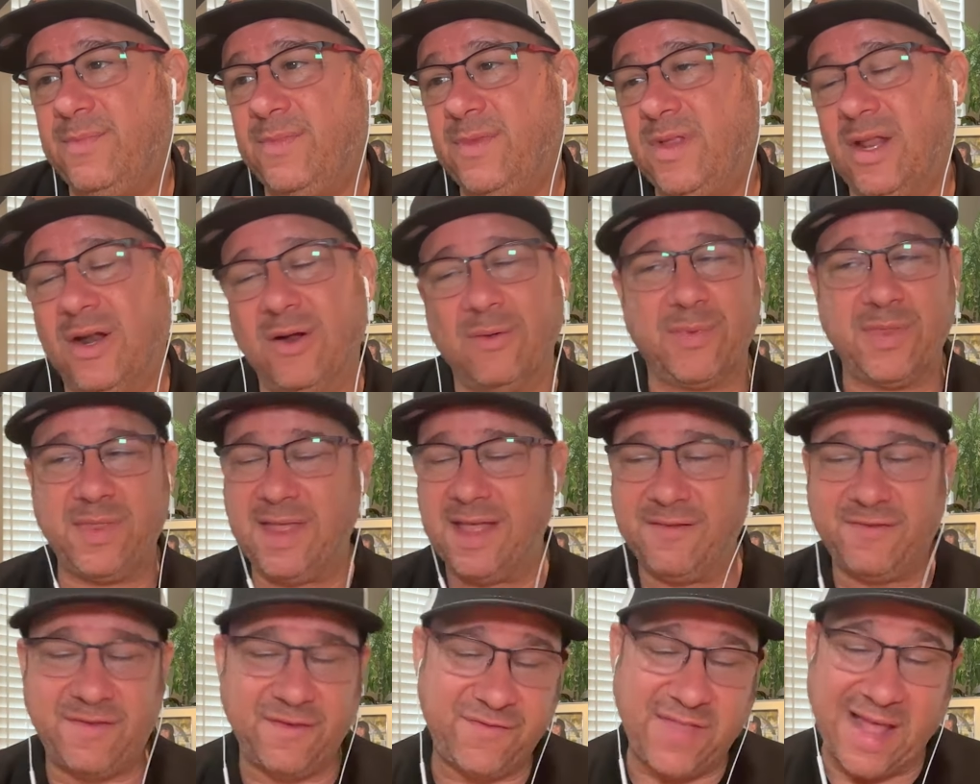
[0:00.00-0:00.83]
you know,
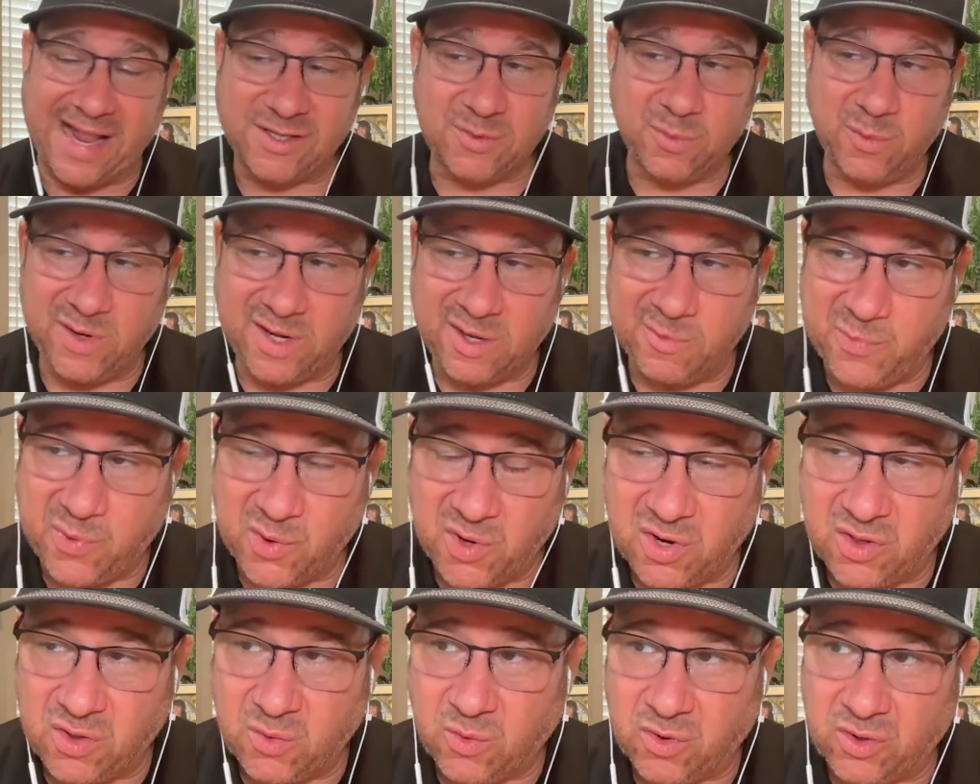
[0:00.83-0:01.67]
if that's what we can
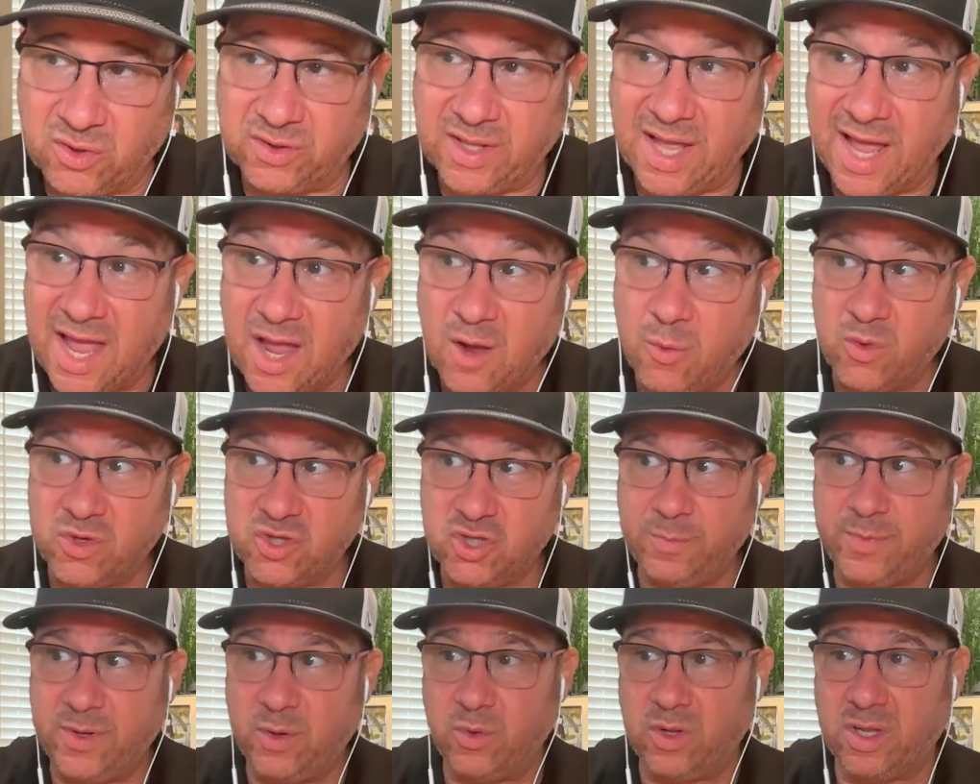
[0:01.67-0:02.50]
put in the world. Hey, would
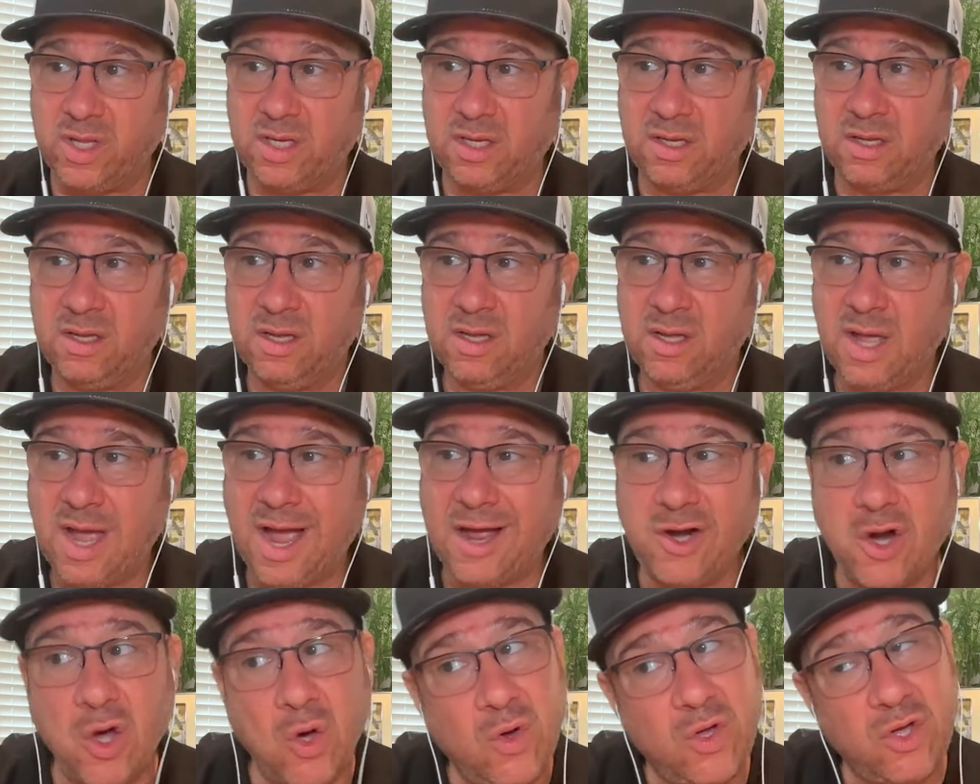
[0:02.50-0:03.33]
you be willing?
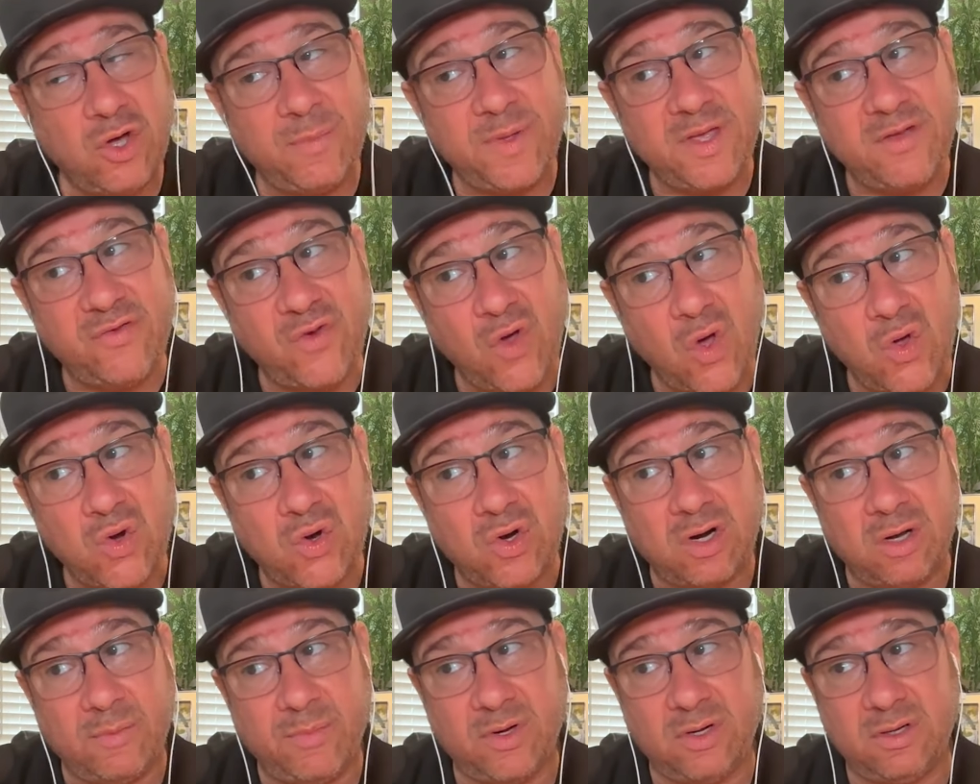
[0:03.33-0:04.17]
I know you'll be
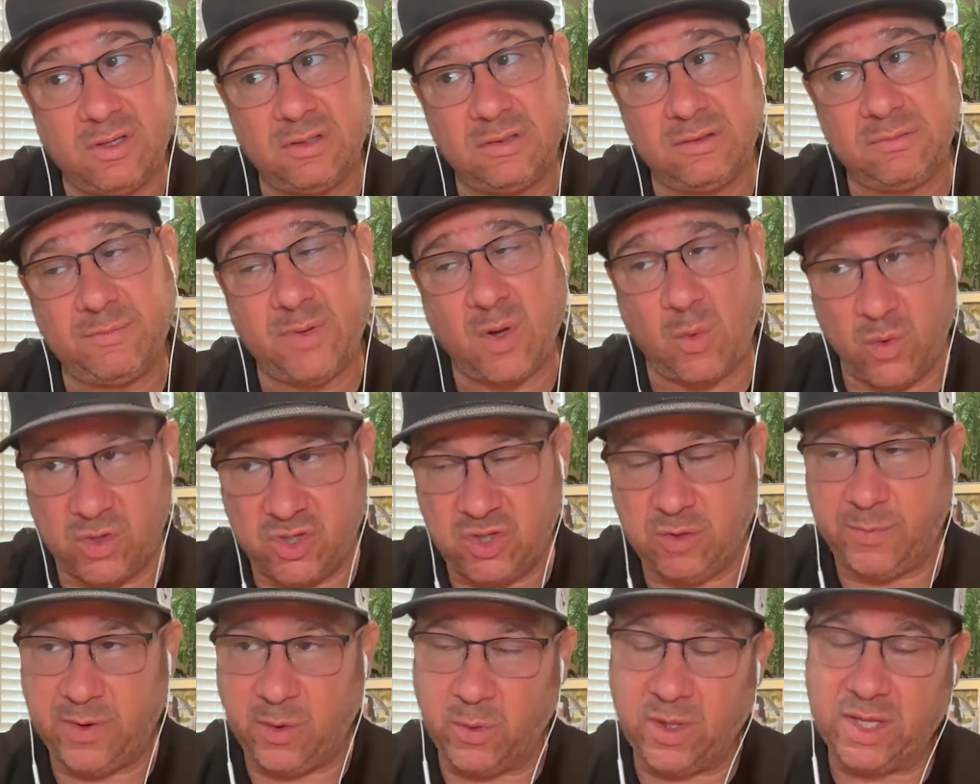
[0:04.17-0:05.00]
vulnerable, but would
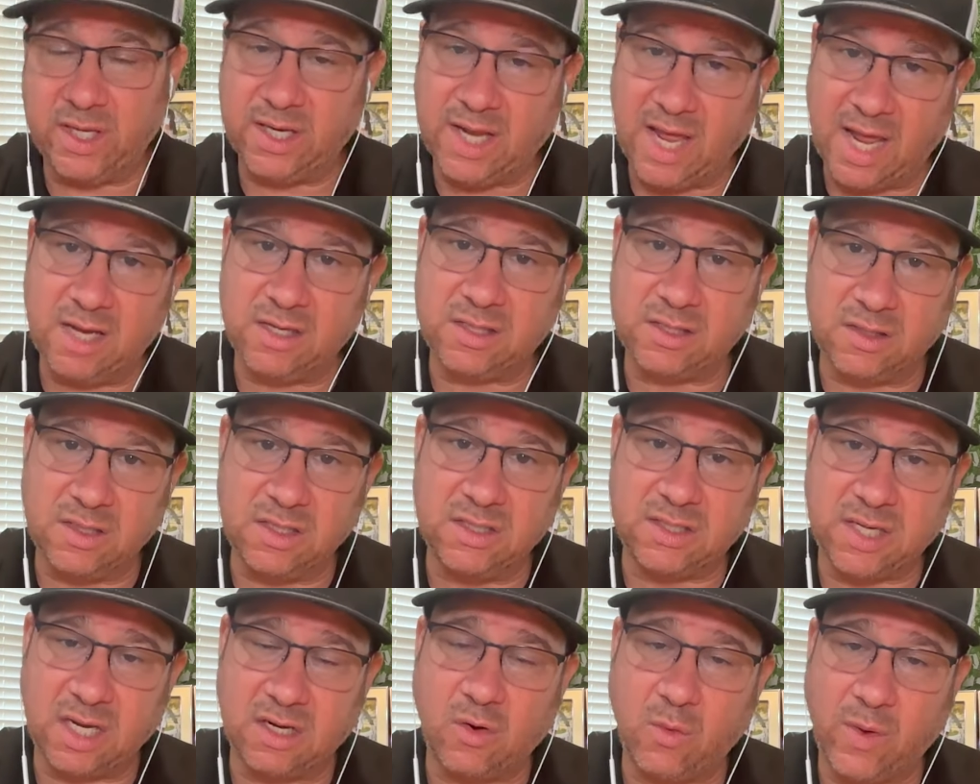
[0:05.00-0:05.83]
you be willing to answer
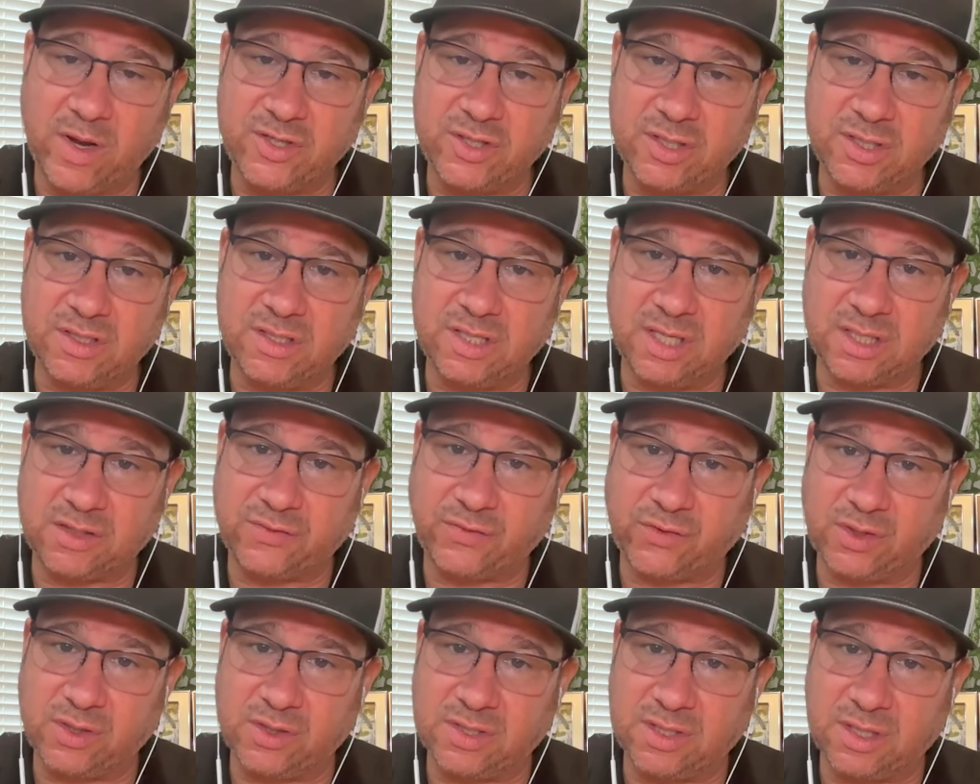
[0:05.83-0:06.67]
these 10 question sets
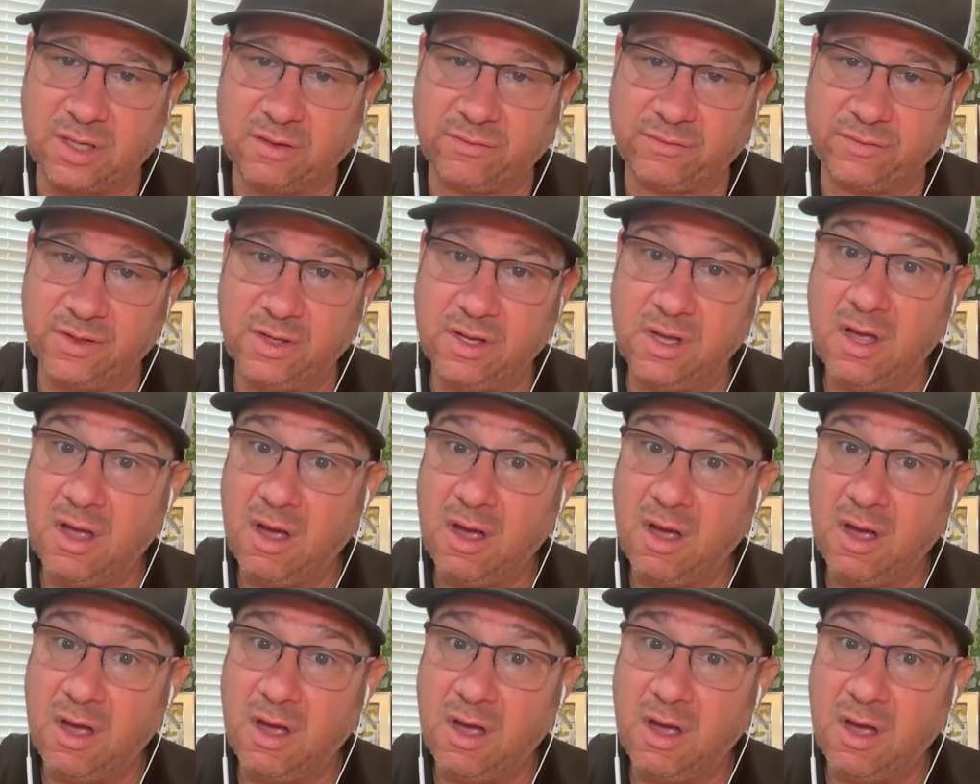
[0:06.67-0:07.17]
for yourself?